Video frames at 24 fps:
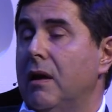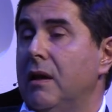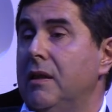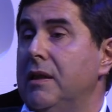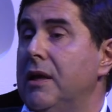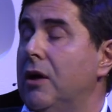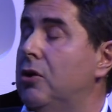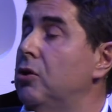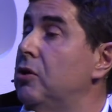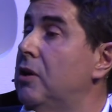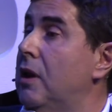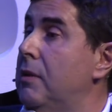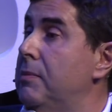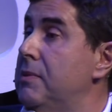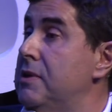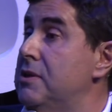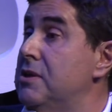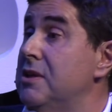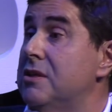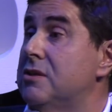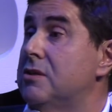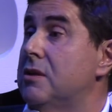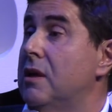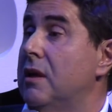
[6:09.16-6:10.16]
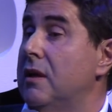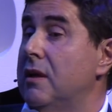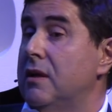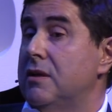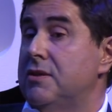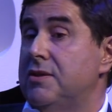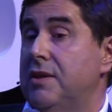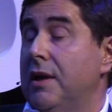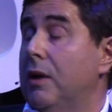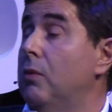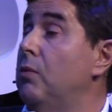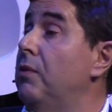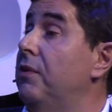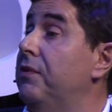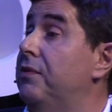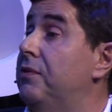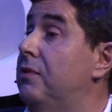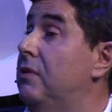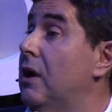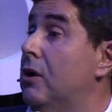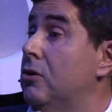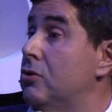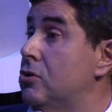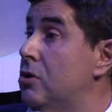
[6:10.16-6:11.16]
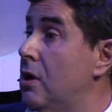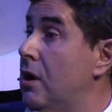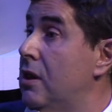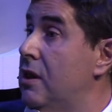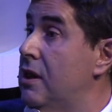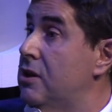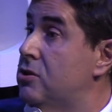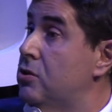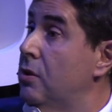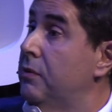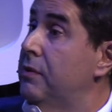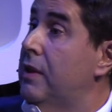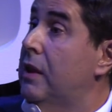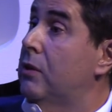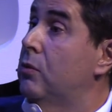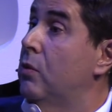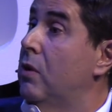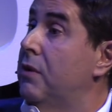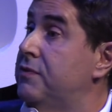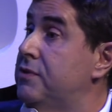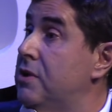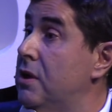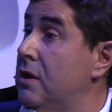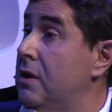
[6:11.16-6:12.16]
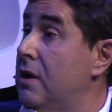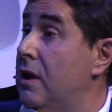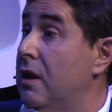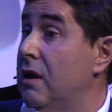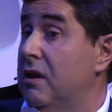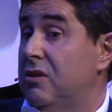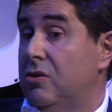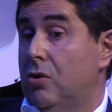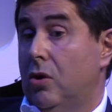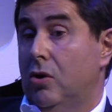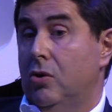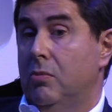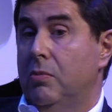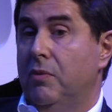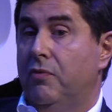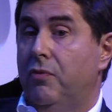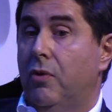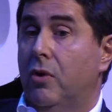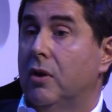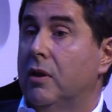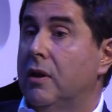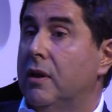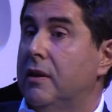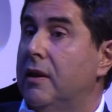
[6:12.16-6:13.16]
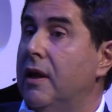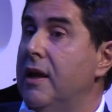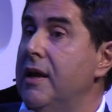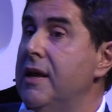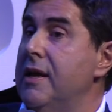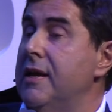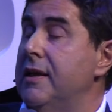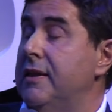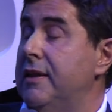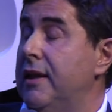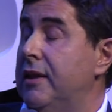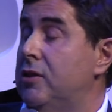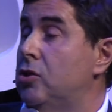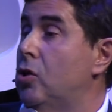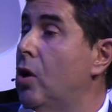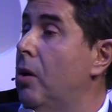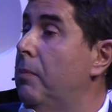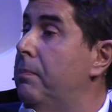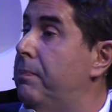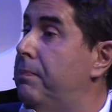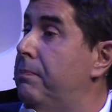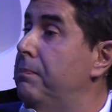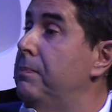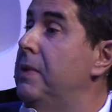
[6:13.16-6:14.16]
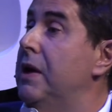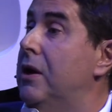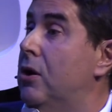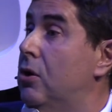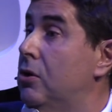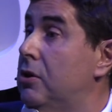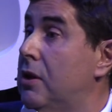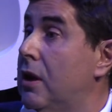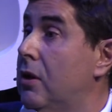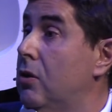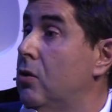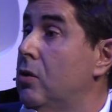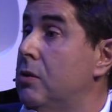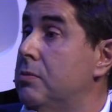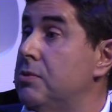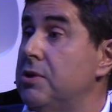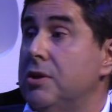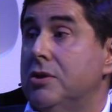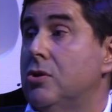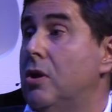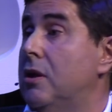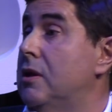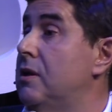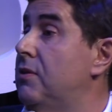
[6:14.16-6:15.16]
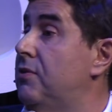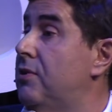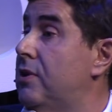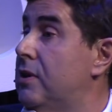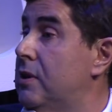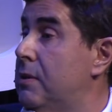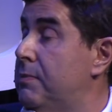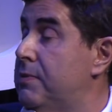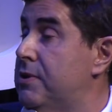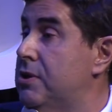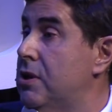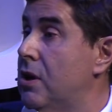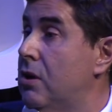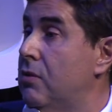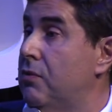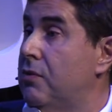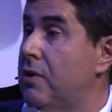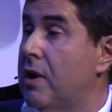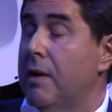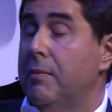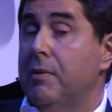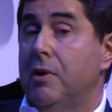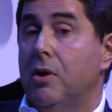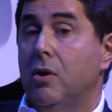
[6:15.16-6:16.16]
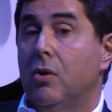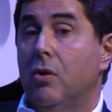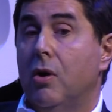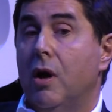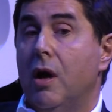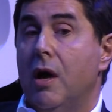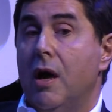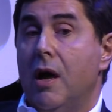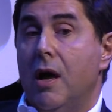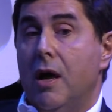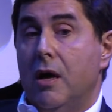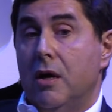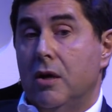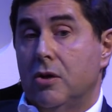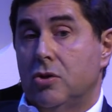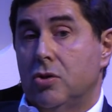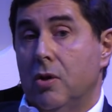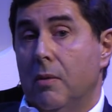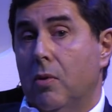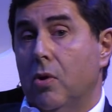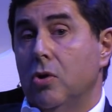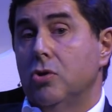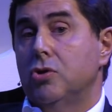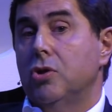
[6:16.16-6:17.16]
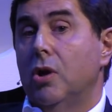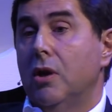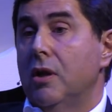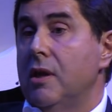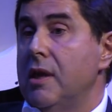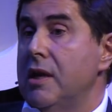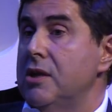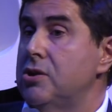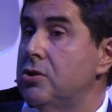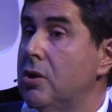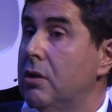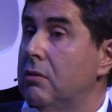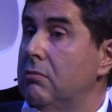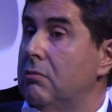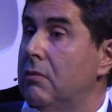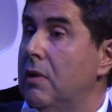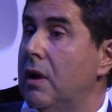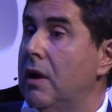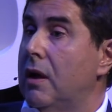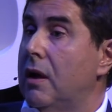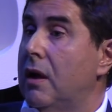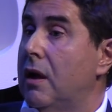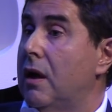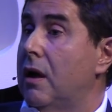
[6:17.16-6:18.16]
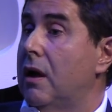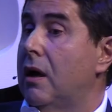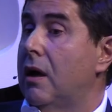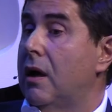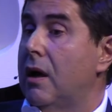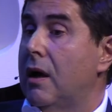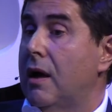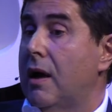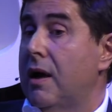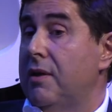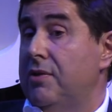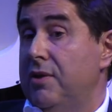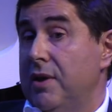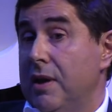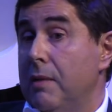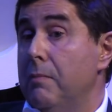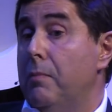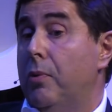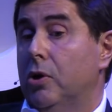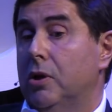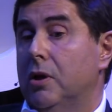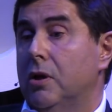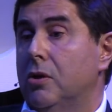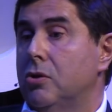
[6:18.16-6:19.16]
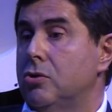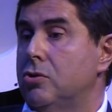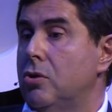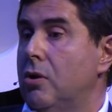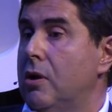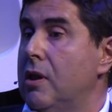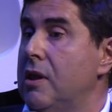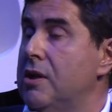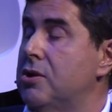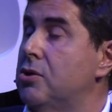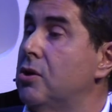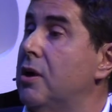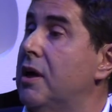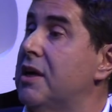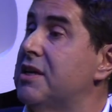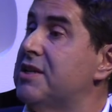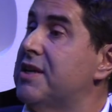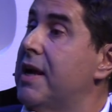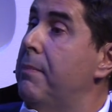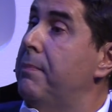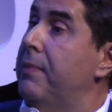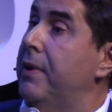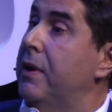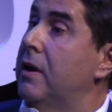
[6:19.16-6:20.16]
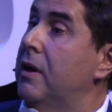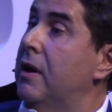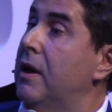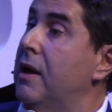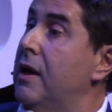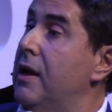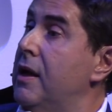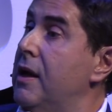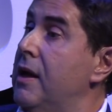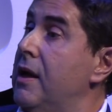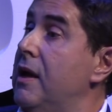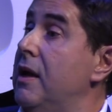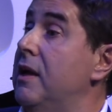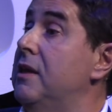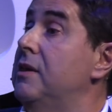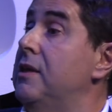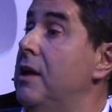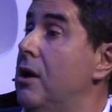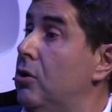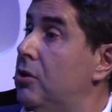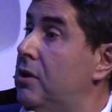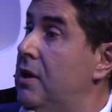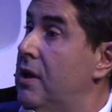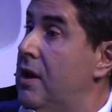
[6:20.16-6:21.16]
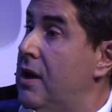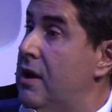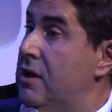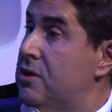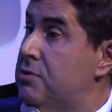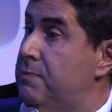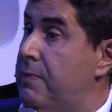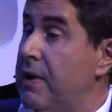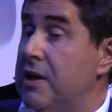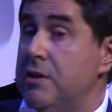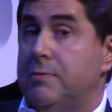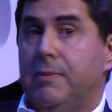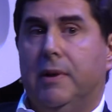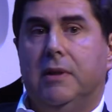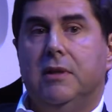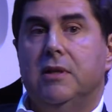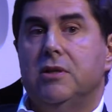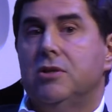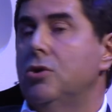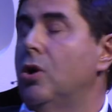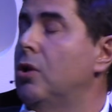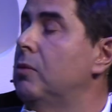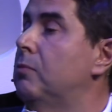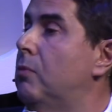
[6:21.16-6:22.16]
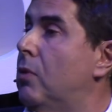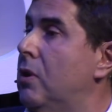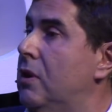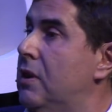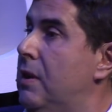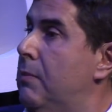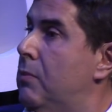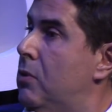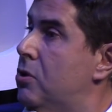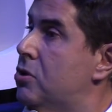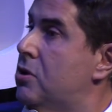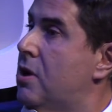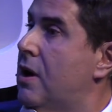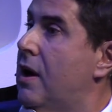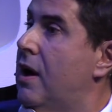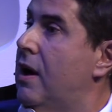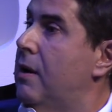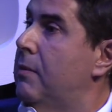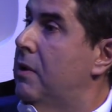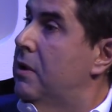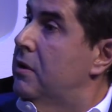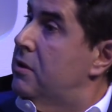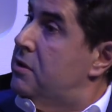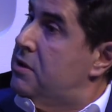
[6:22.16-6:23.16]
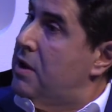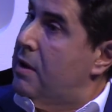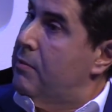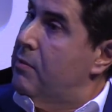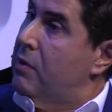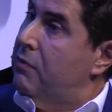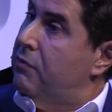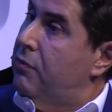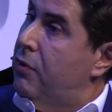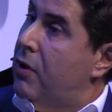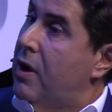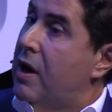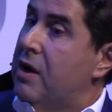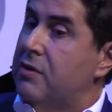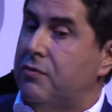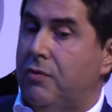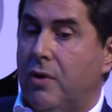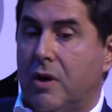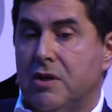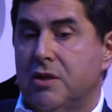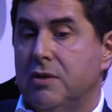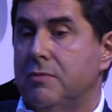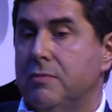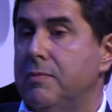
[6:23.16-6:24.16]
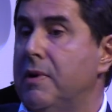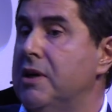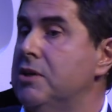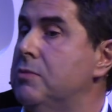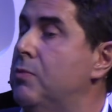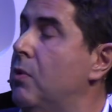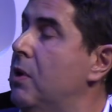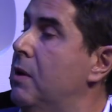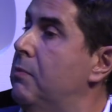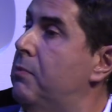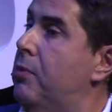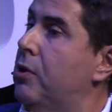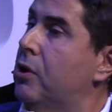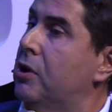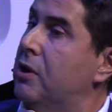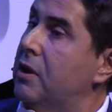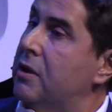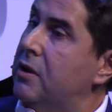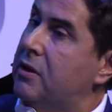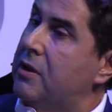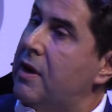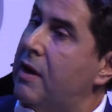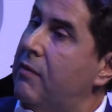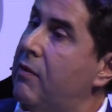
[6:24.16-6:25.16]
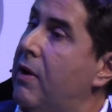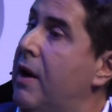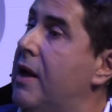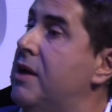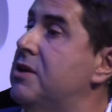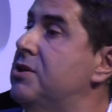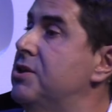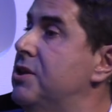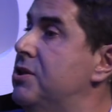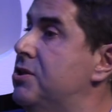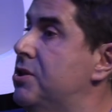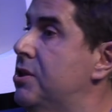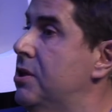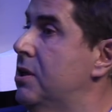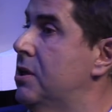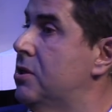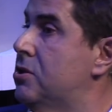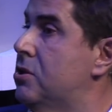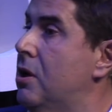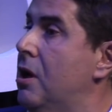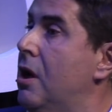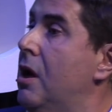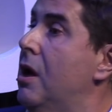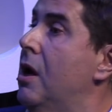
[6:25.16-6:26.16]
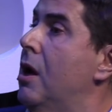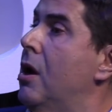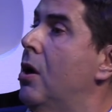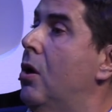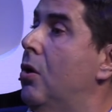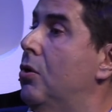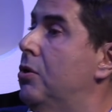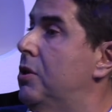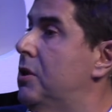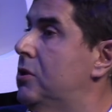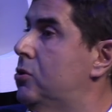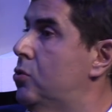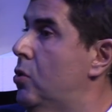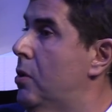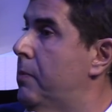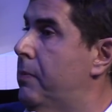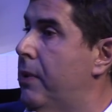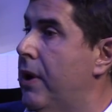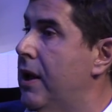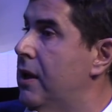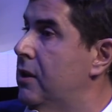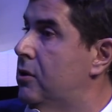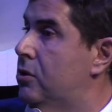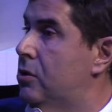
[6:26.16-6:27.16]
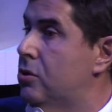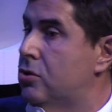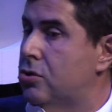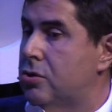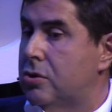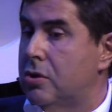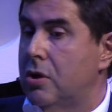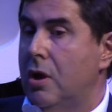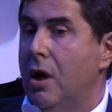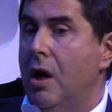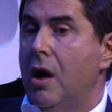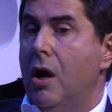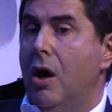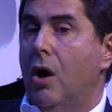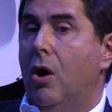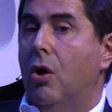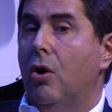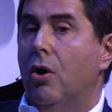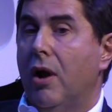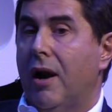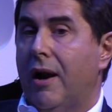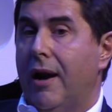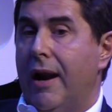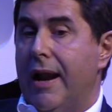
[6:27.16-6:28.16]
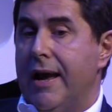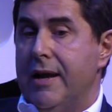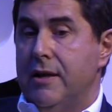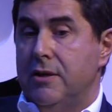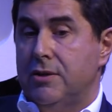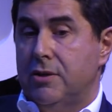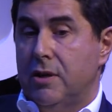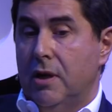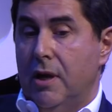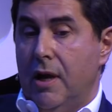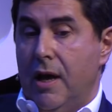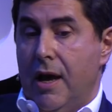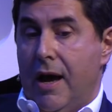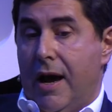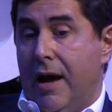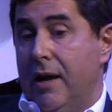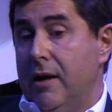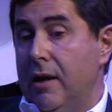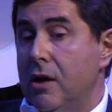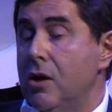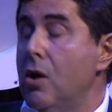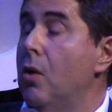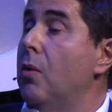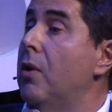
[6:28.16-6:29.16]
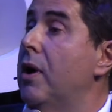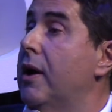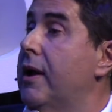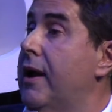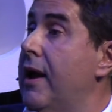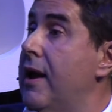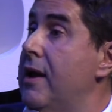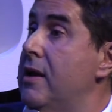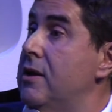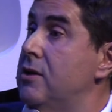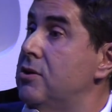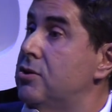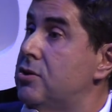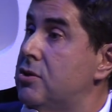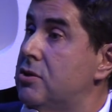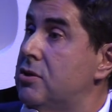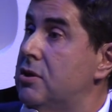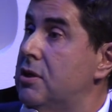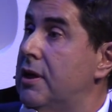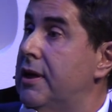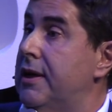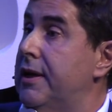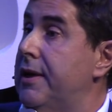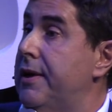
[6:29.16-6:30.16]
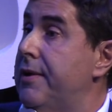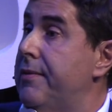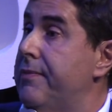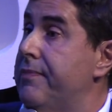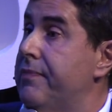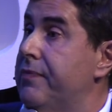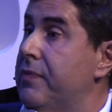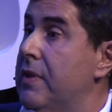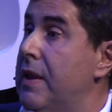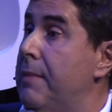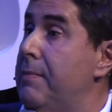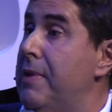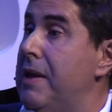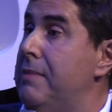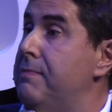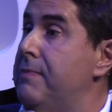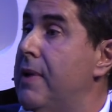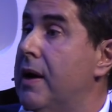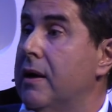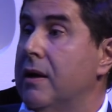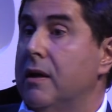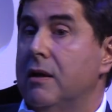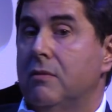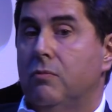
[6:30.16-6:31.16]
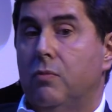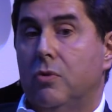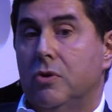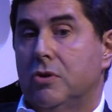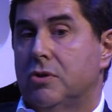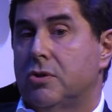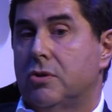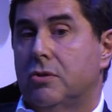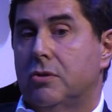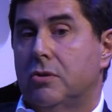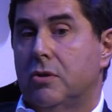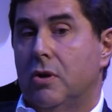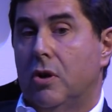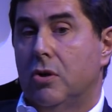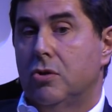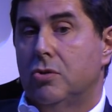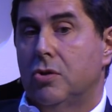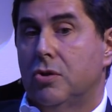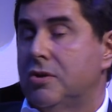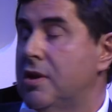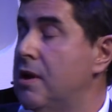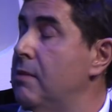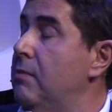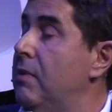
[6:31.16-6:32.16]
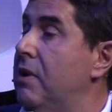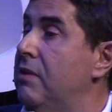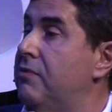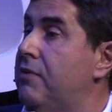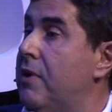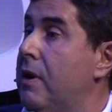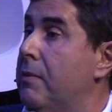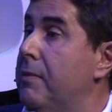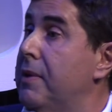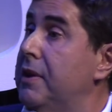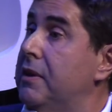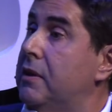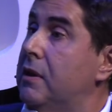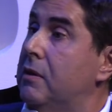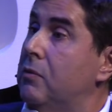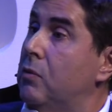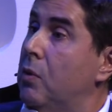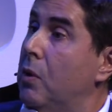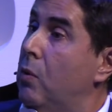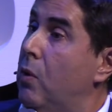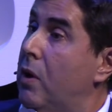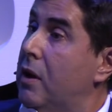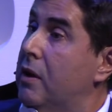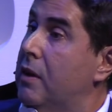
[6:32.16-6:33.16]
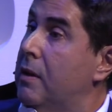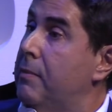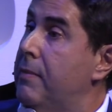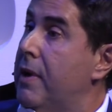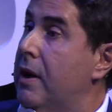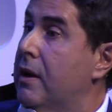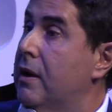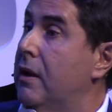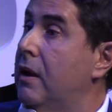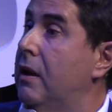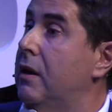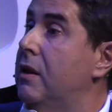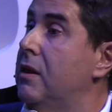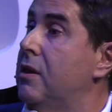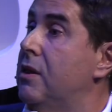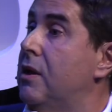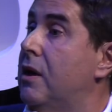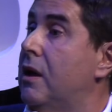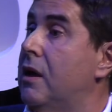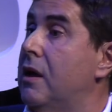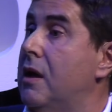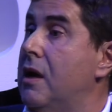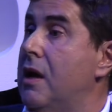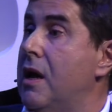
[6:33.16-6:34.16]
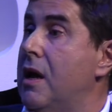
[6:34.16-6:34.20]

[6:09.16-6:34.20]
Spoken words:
in the hotel business, still with the consolidation that we've seen, I told you before that the top big hotel groups is only 30% of the revenue. Some consolidation, I think important consolidation has happened in the OTA space, but it's not the most relevant segment for us. For us, it's much more important the travel agencies or the tour operators or airlines. And in our case, the bed bank, it was also extremely fragmented. We were the market leader,